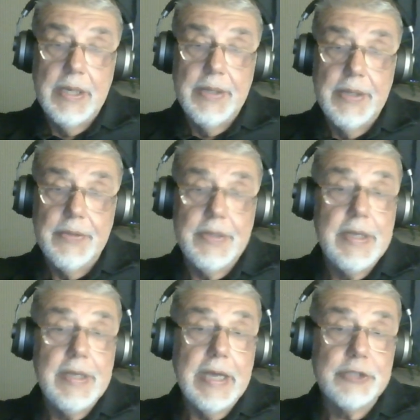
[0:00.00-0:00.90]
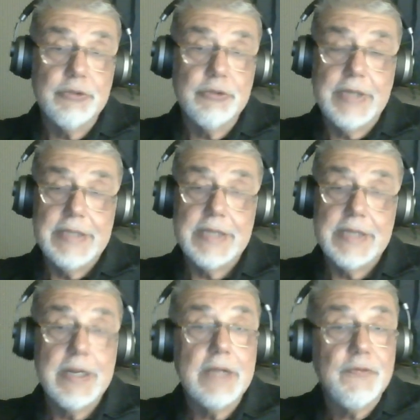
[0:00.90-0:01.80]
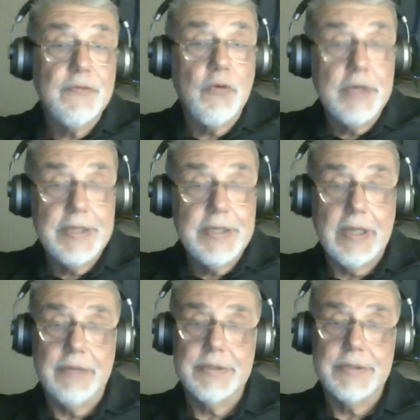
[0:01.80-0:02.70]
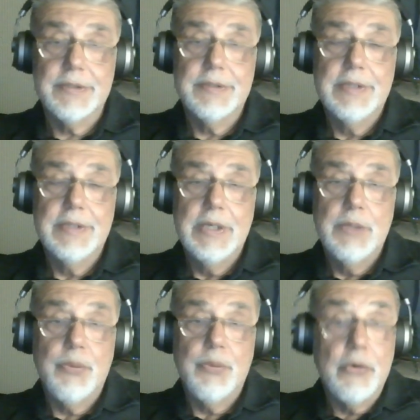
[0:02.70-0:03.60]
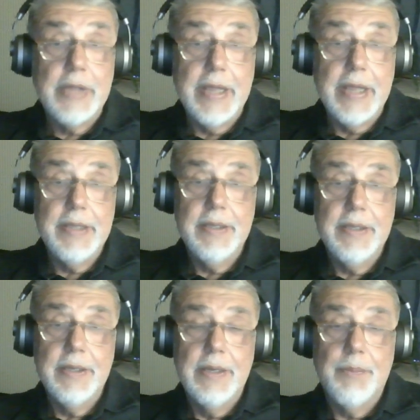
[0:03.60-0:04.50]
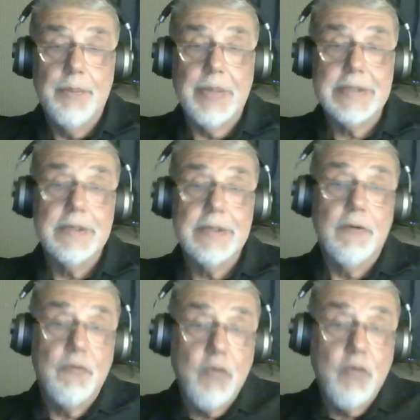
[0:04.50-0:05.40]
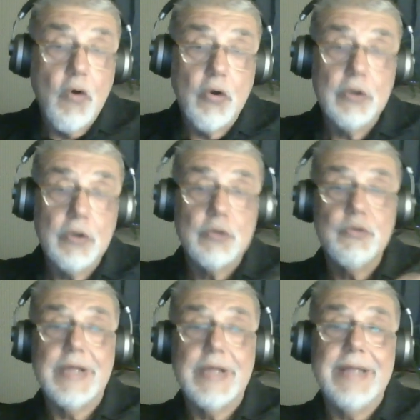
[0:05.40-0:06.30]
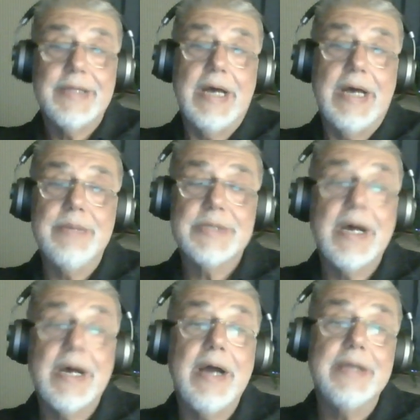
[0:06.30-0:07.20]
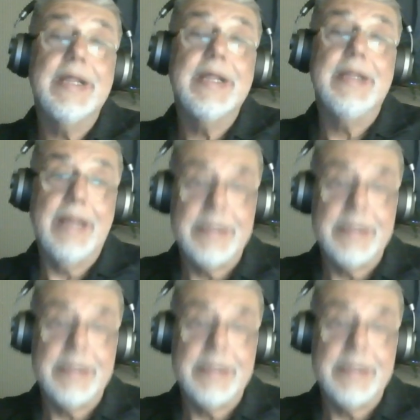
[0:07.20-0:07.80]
The actual cases are not 40,000 per day, but 4 to 10 times higher than that.